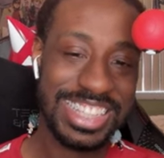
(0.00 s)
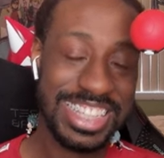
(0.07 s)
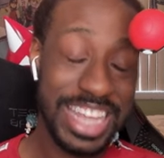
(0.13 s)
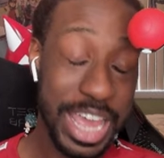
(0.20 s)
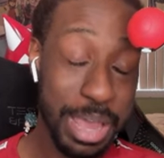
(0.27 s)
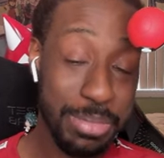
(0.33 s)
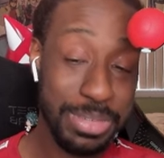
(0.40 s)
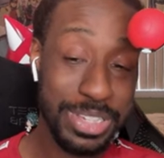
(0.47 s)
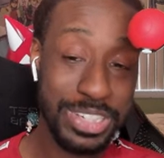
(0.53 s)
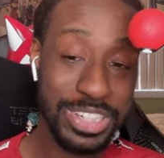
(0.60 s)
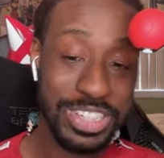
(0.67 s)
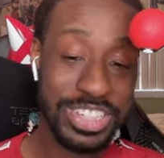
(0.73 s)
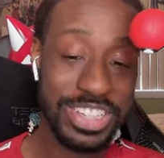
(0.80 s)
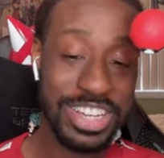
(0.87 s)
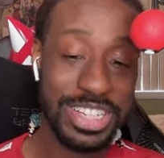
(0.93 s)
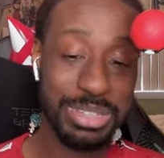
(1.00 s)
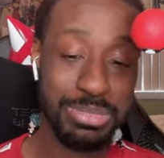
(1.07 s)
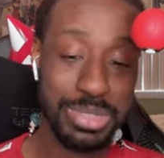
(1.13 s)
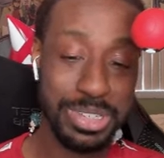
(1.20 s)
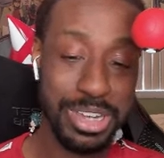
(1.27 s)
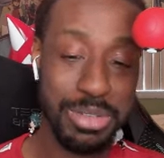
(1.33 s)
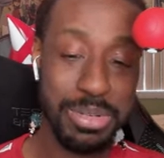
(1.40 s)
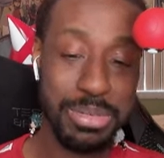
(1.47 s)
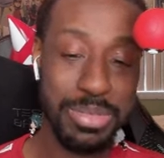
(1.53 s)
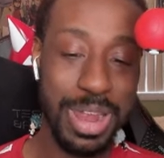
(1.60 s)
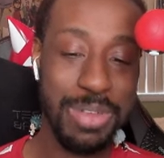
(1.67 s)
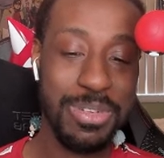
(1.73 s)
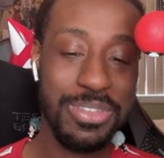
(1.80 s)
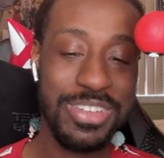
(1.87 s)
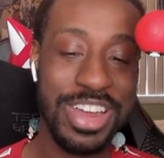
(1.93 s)
Damn, he's just as awesome as I remember.
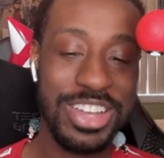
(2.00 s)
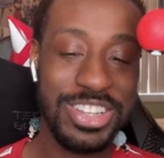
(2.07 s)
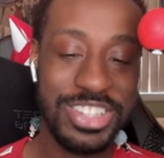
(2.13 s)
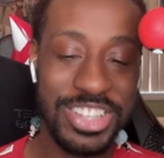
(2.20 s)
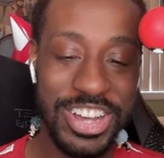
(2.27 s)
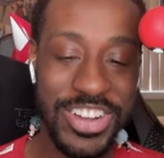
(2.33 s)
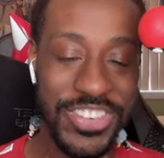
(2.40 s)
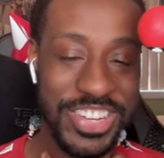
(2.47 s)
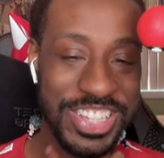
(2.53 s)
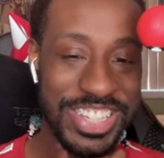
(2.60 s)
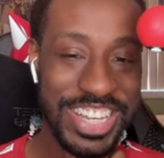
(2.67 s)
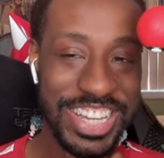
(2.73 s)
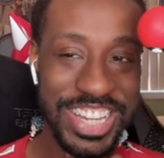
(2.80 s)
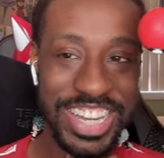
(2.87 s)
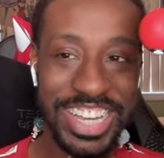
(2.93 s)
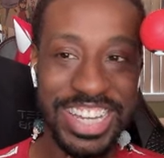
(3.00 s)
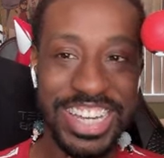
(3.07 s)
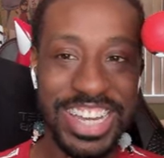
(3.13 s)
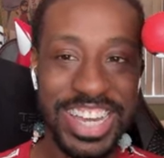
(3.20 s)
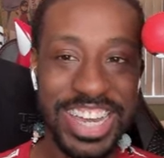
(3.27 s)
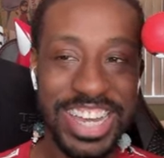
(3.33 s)
I remember I used to always say, like,